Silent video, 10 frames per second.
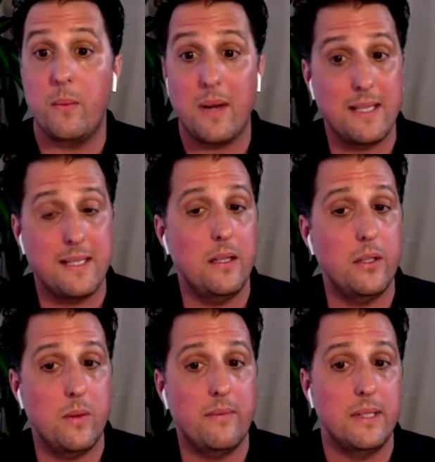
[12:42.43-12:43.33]
And when I tell
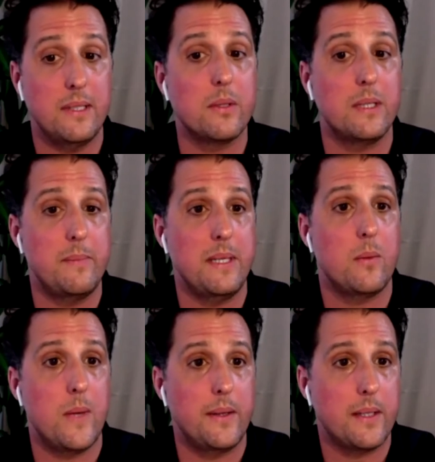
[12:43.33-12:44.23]
you I've literally been
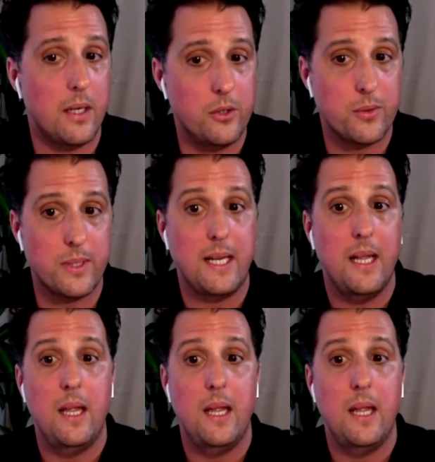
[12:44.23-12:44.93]
around the country,